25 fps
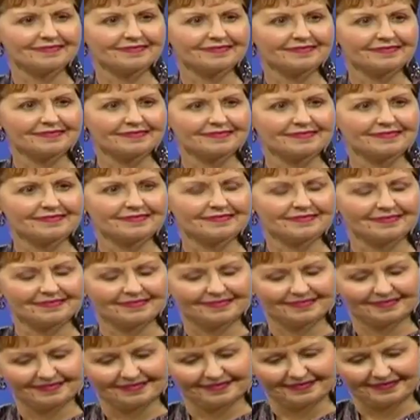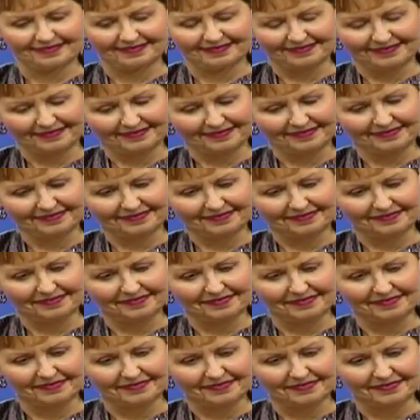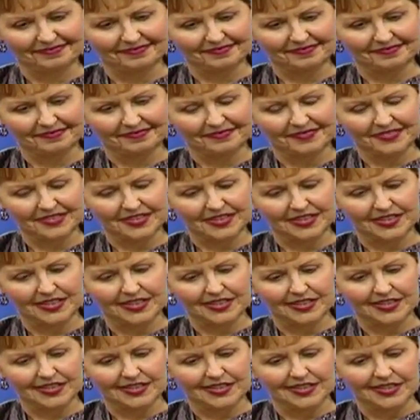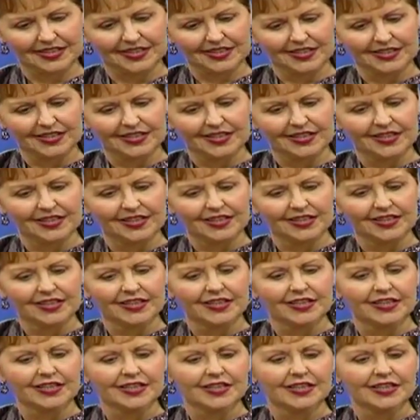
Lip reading: Nothing is said.